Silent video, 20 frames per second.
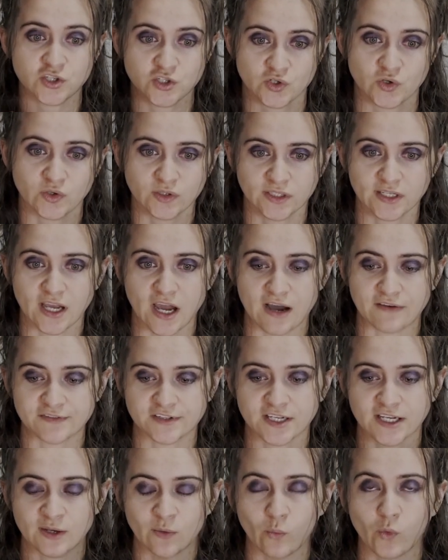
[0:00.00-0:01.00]
shortly
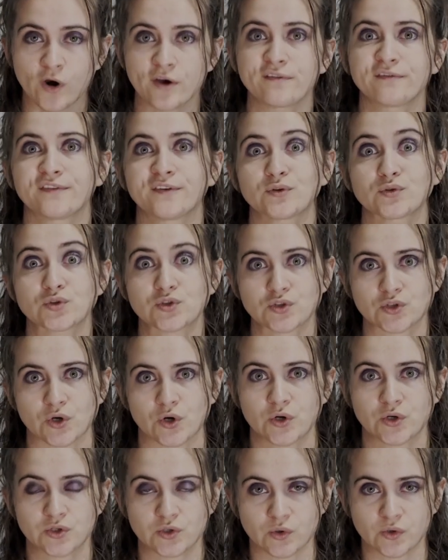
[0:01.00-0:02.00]
after it won't feel
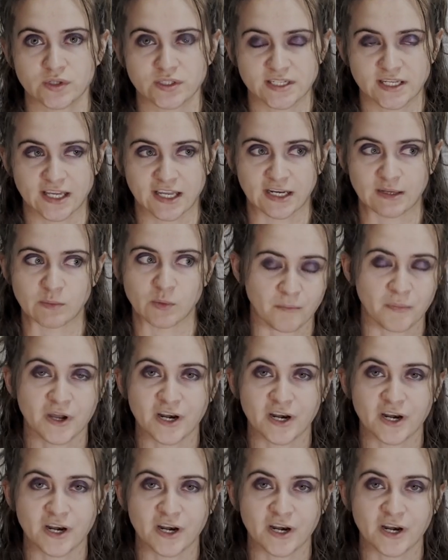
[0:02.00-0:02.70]
so daunting anymore.